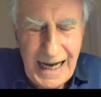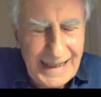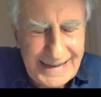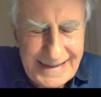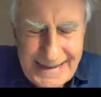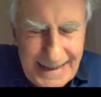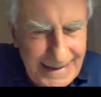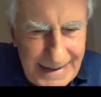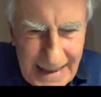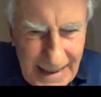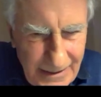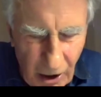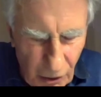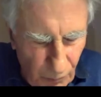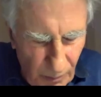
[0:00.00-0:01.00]
I didn't
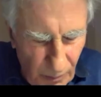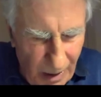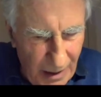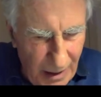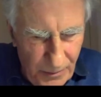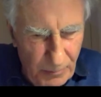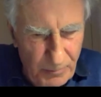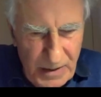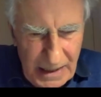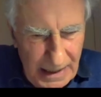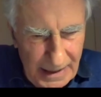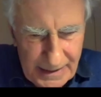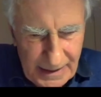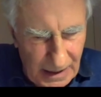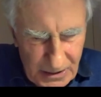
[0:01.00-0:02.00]
get on with the
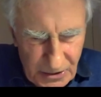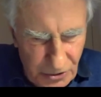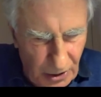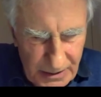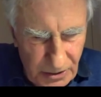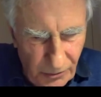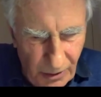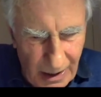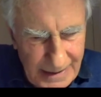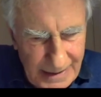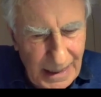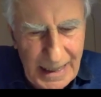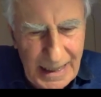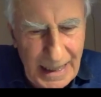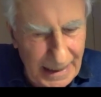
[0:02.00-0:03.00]
B-Lit I was trying to
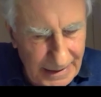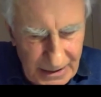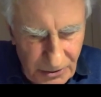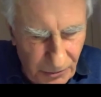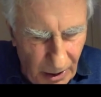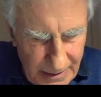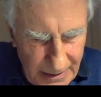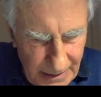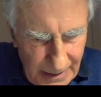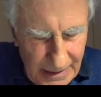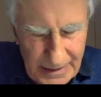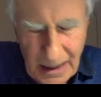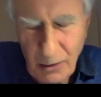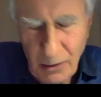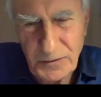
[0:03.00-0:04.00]
write. I hated writing
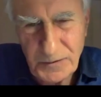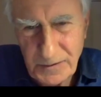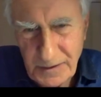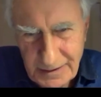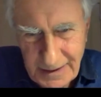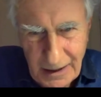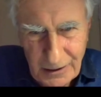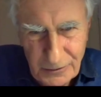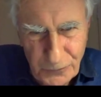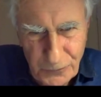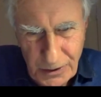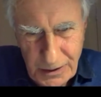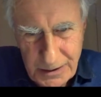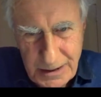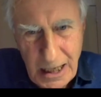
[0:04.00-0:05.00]
it. I wasn't cut out
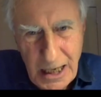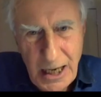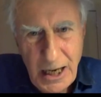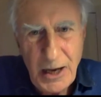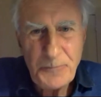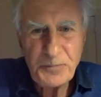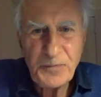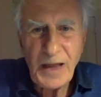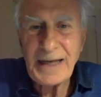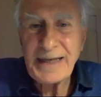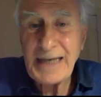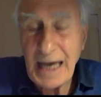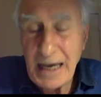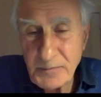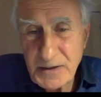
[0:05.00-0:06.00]
for it. I
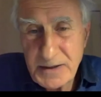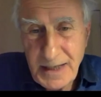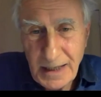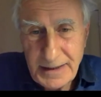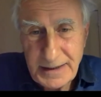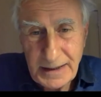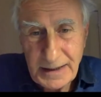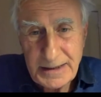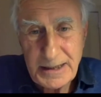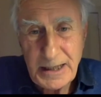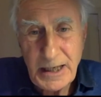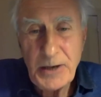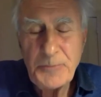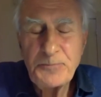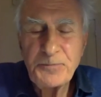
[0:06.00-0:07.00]
came to Sussex,
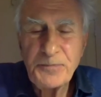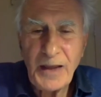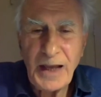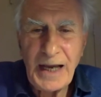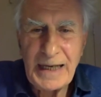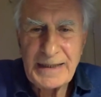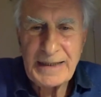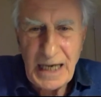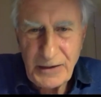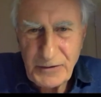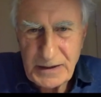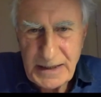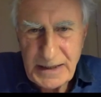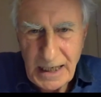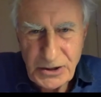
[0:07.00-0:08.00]
and
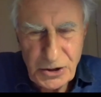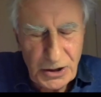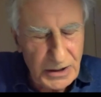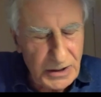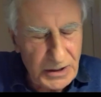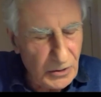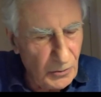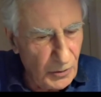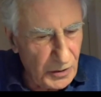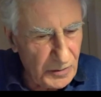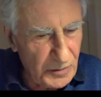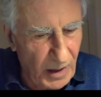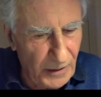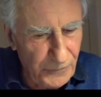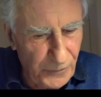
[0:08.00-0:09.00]
David Dachis, who
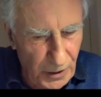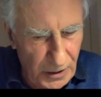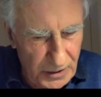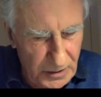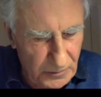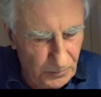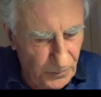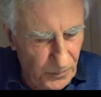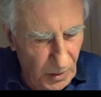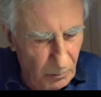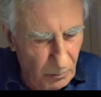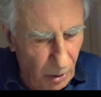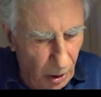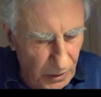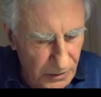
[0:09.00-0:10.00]
was my first
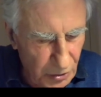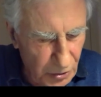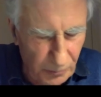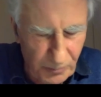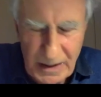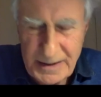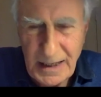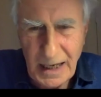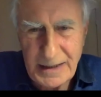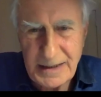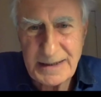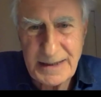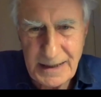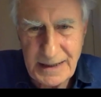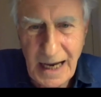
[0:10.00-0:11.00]
boss, took me aside
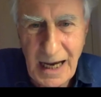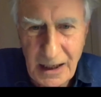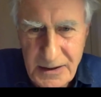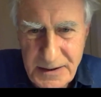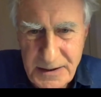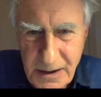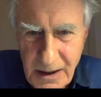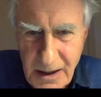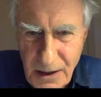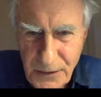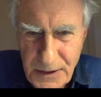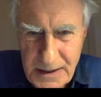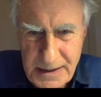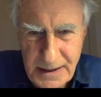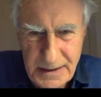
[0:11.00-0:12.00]
and said, how's the
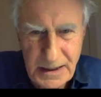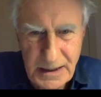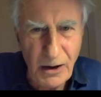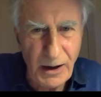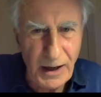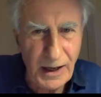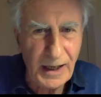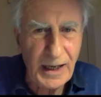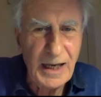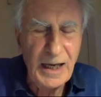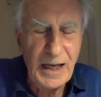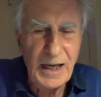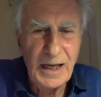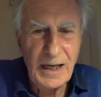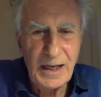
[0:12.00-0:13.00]
thesis going?
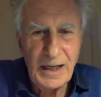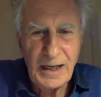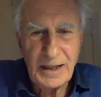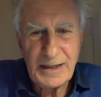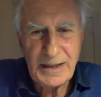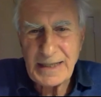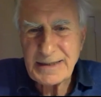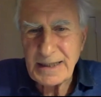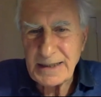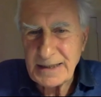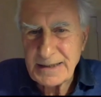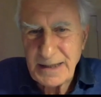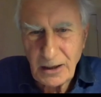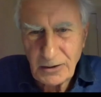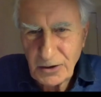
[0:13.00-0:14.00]
And I said,
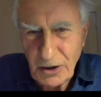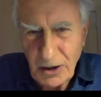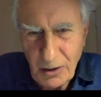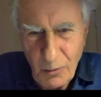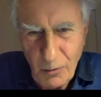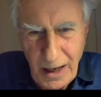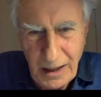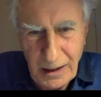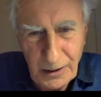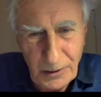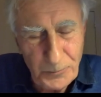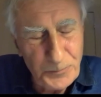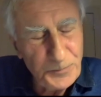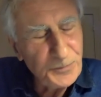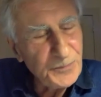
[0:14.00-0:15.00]
it's not going well.